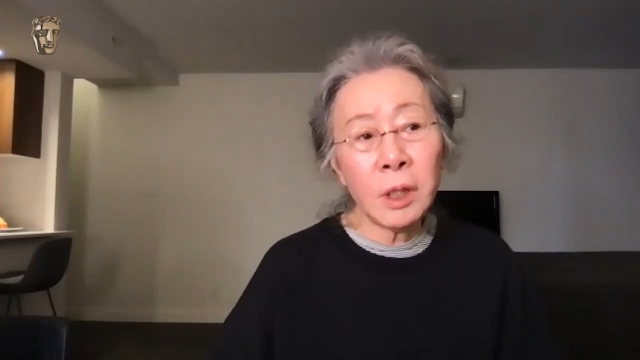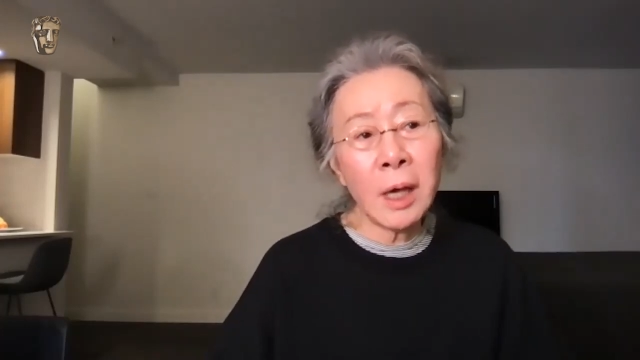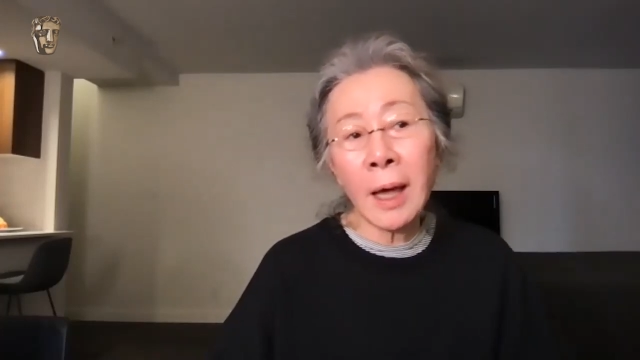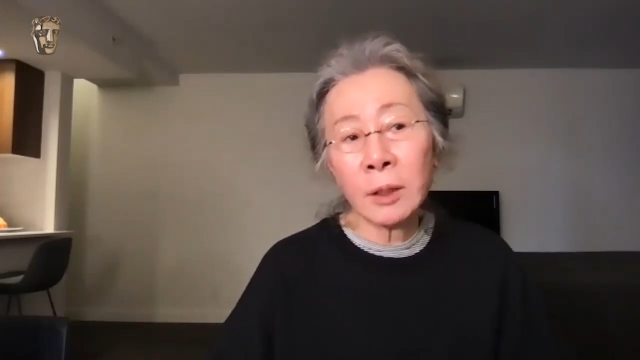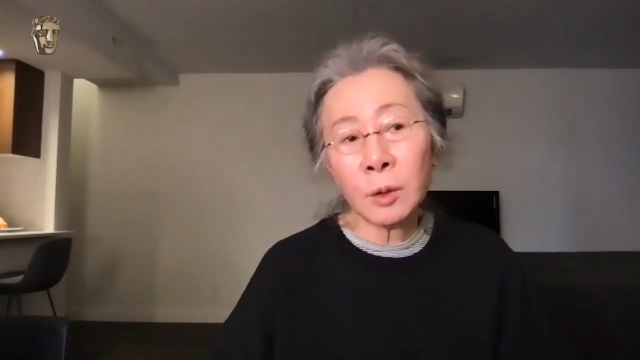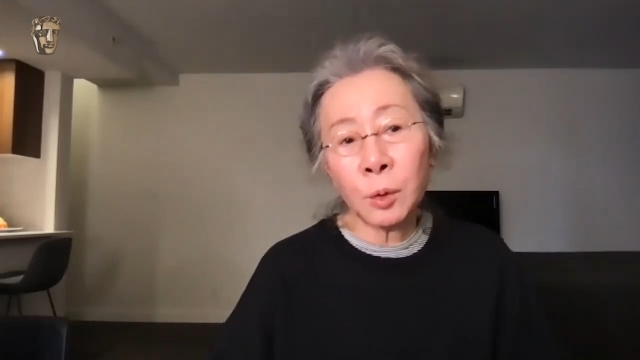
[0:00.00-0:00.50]

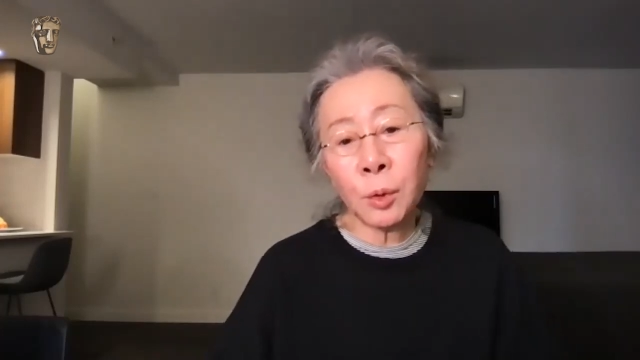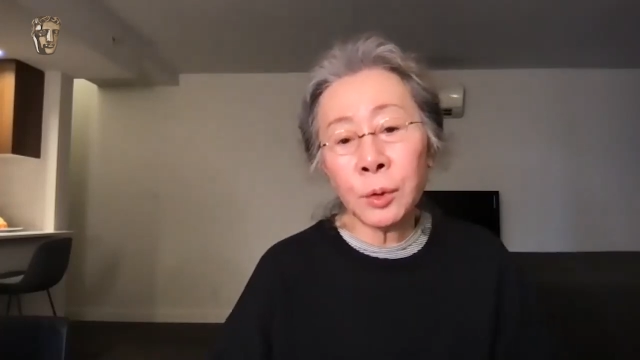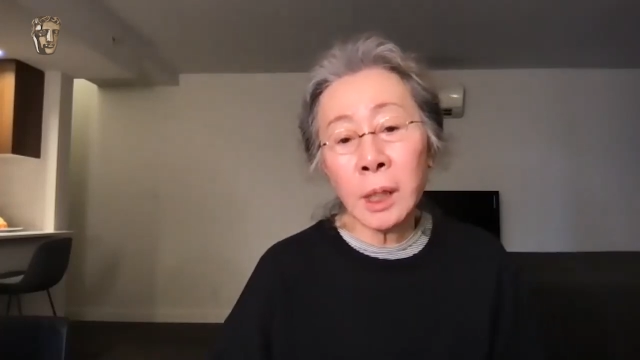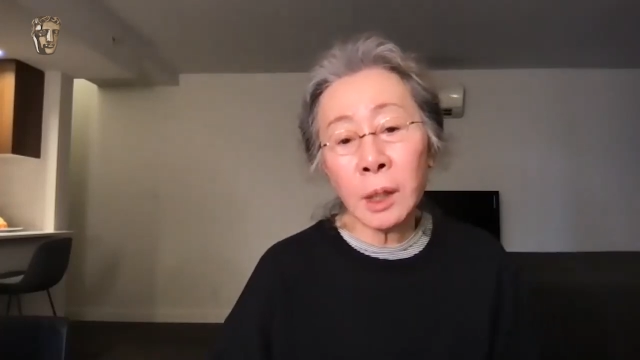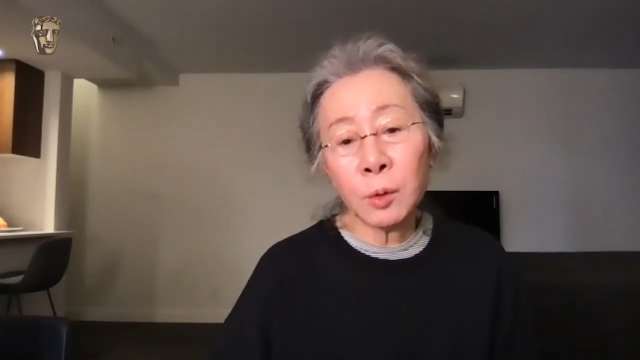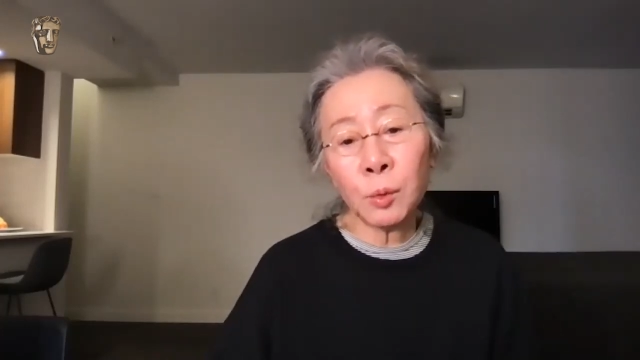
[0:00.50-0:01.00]
had a
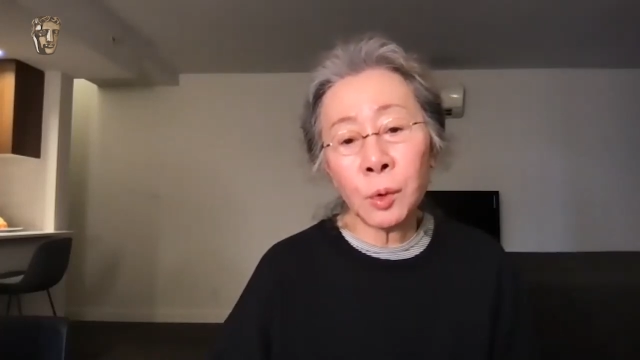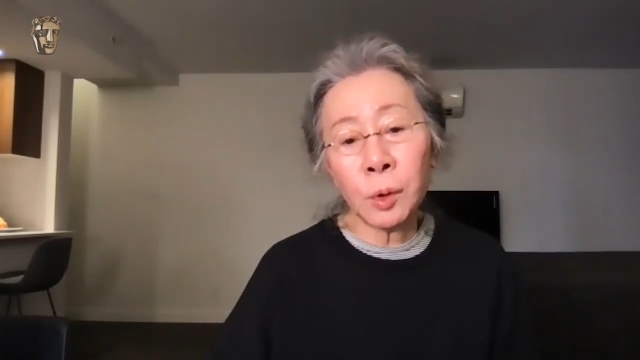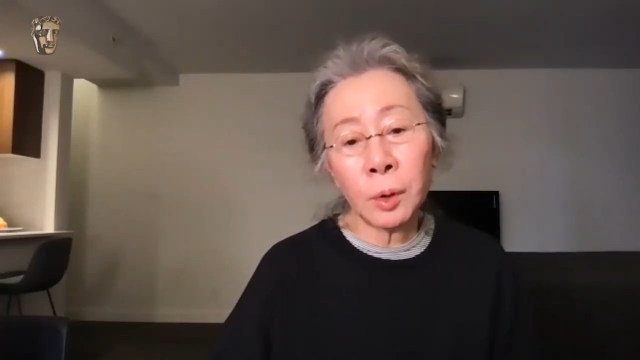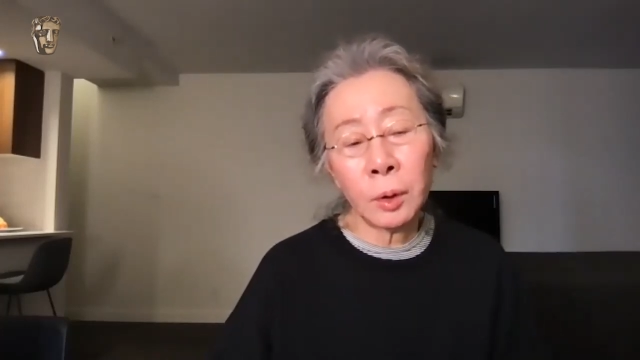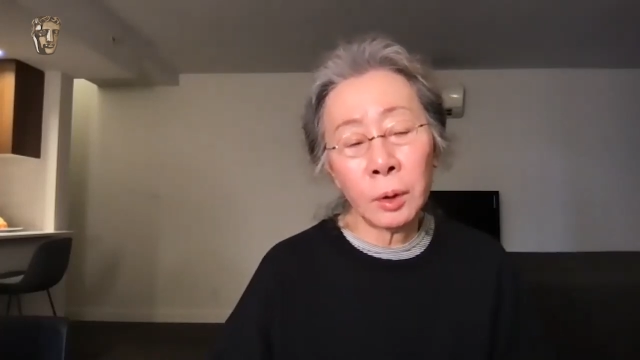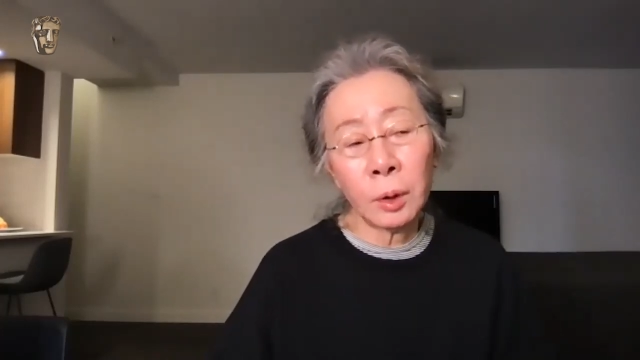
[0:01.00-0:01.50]
Korean War,